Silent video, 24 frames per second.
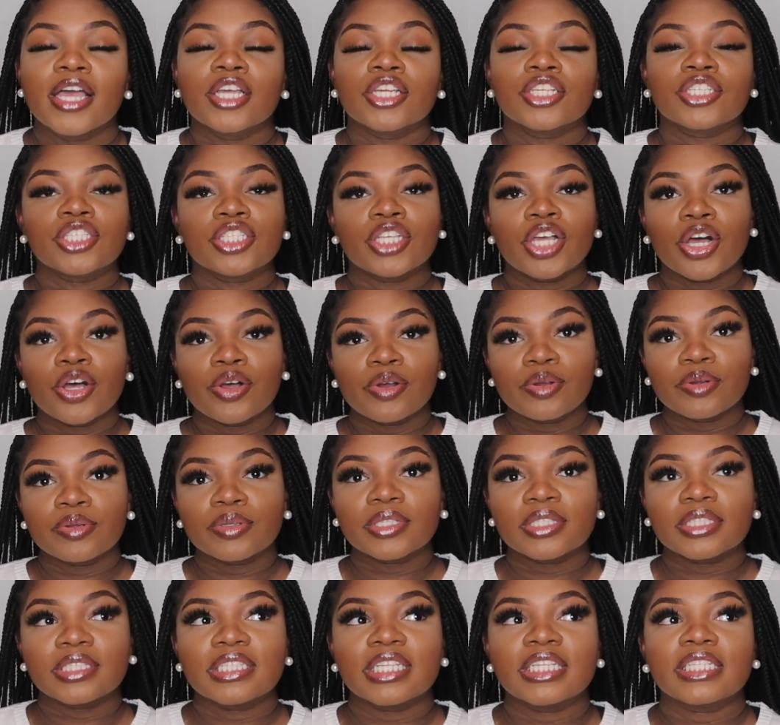
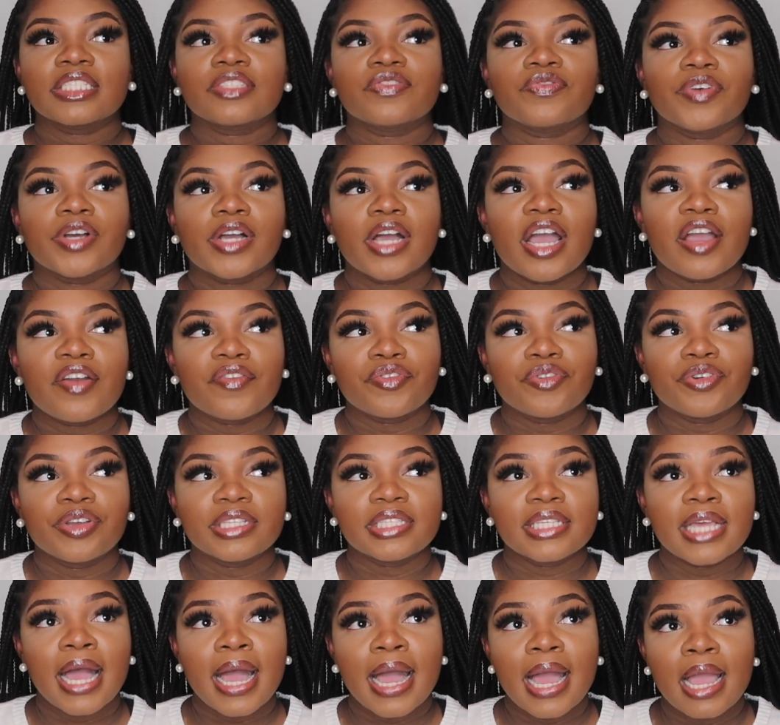So the
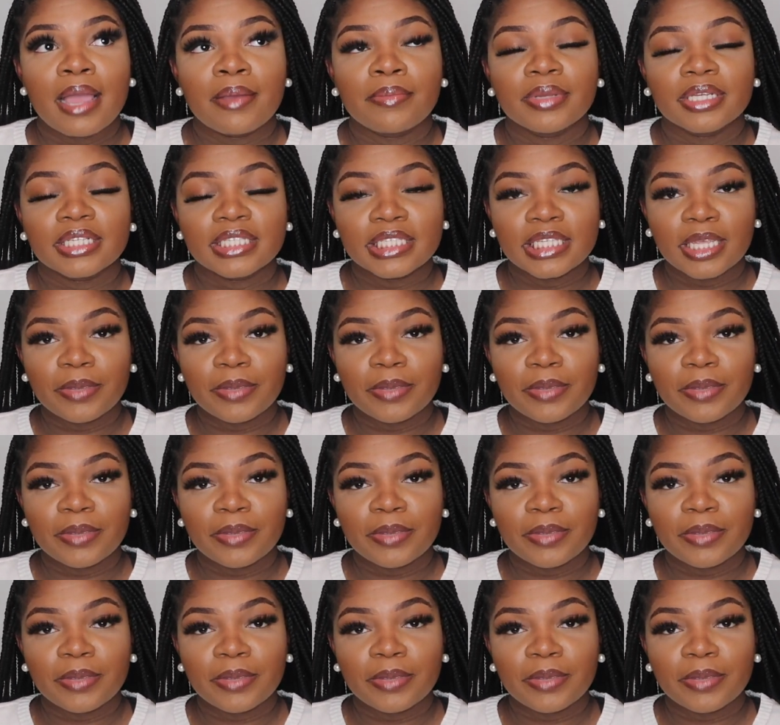recovery time is